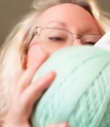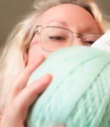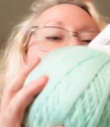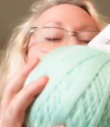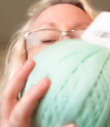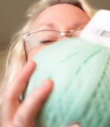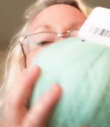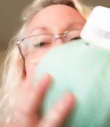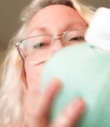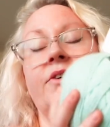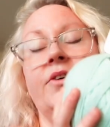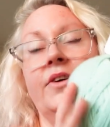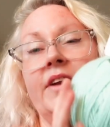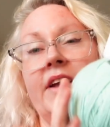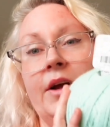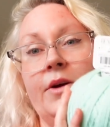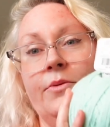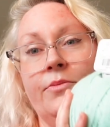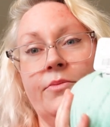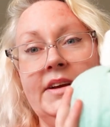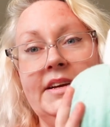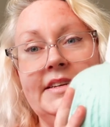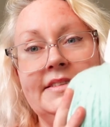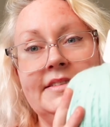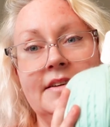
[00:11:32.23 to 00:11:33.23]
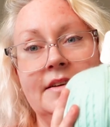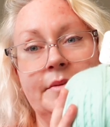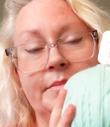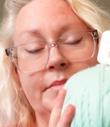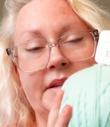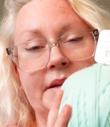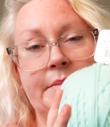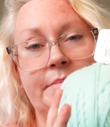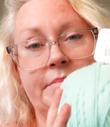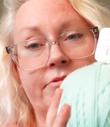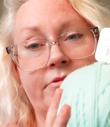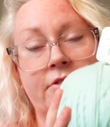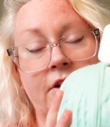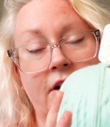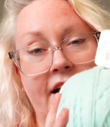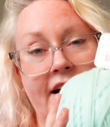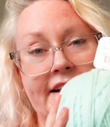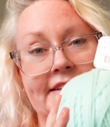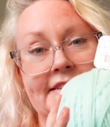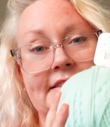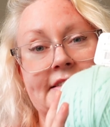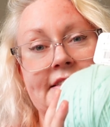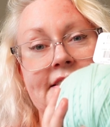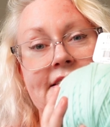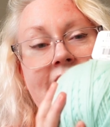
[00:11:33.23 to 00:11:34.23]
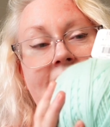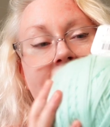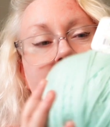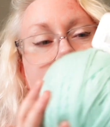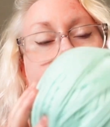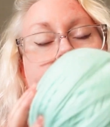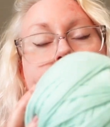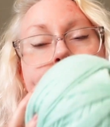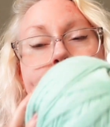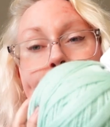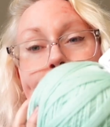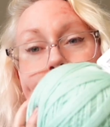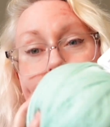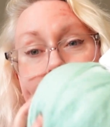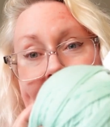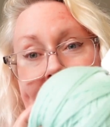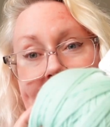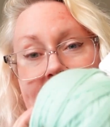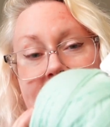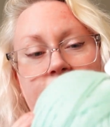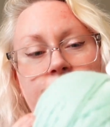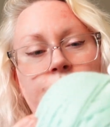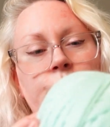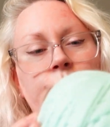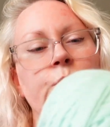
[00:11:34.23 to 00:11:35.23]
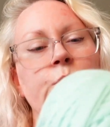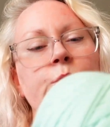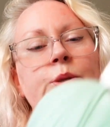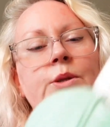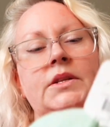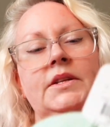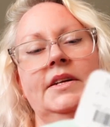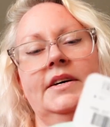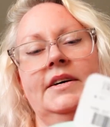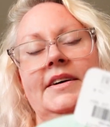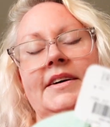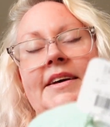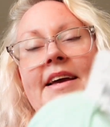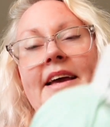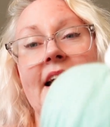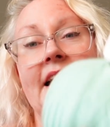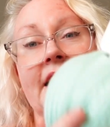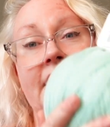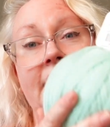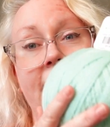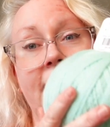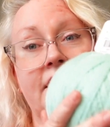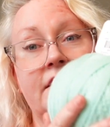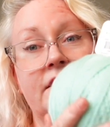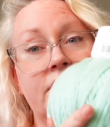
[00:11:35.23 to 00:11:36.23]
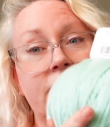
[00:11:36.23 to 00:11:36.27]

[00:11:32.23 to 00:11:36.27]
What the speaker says: I got a reasonably priced base wool in a